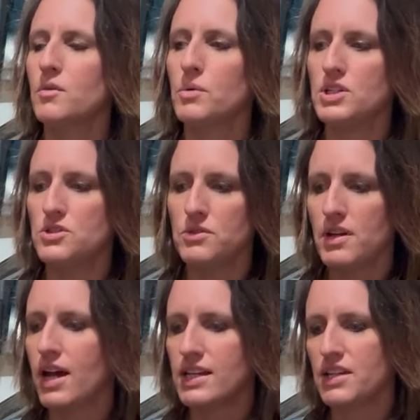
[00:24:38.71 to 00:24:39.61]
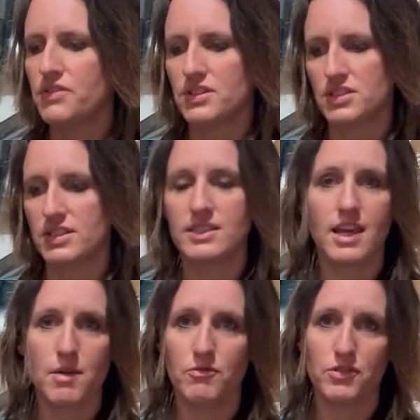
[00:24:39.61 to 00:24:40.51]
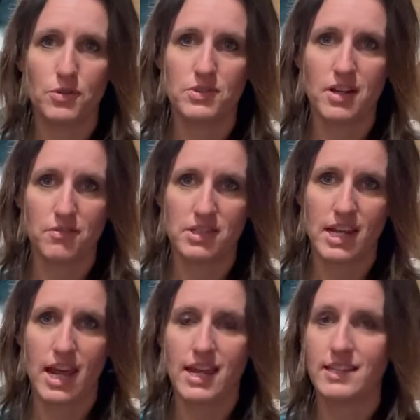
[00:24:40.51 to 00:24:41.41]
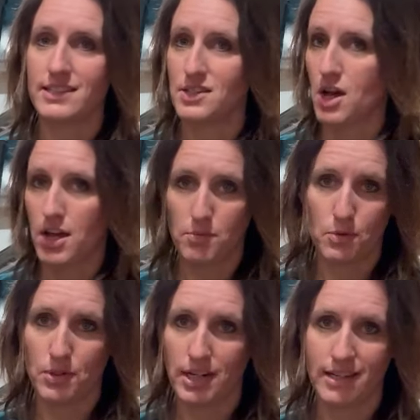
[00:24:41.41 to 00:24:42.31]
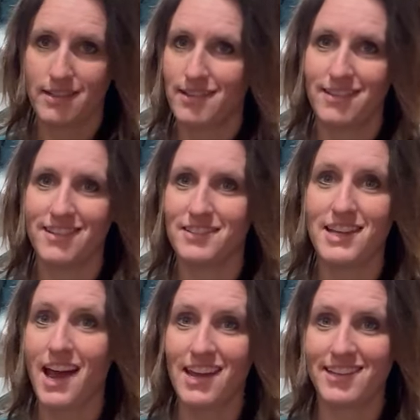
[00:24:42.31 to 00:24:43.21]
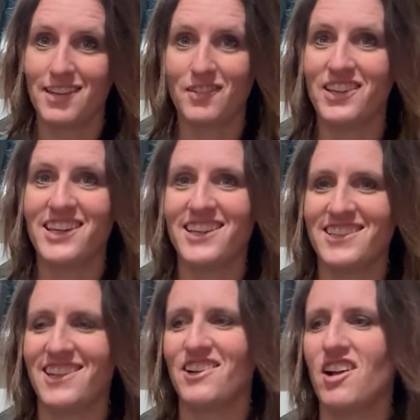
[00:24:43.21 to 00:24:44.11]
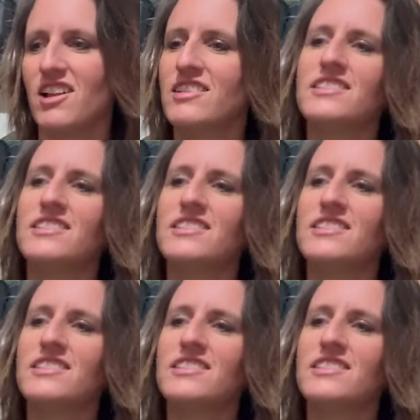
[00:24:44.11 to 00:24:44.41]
We do not eat this the same foods every day. It's not a boring diet that we eat at all.